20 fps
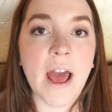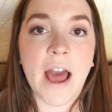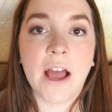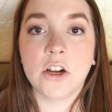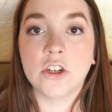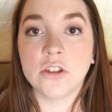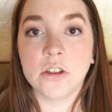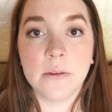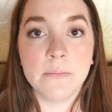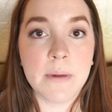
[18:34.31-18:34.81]

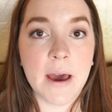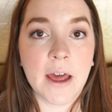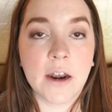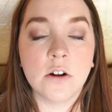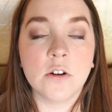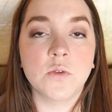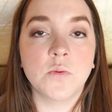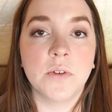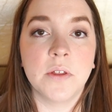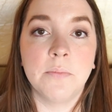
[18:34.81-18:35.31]
actually
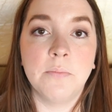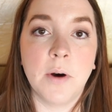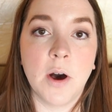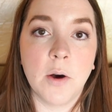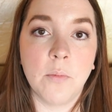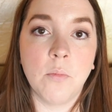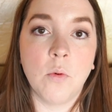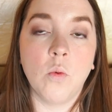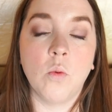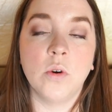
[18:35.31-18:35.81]
matters with a
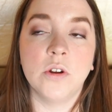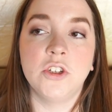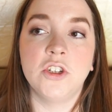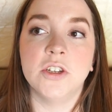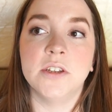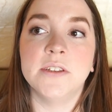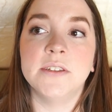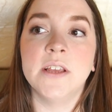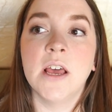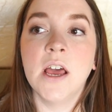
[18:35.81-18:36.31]
pump, which
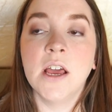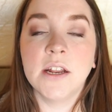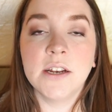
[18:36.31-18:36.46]
is,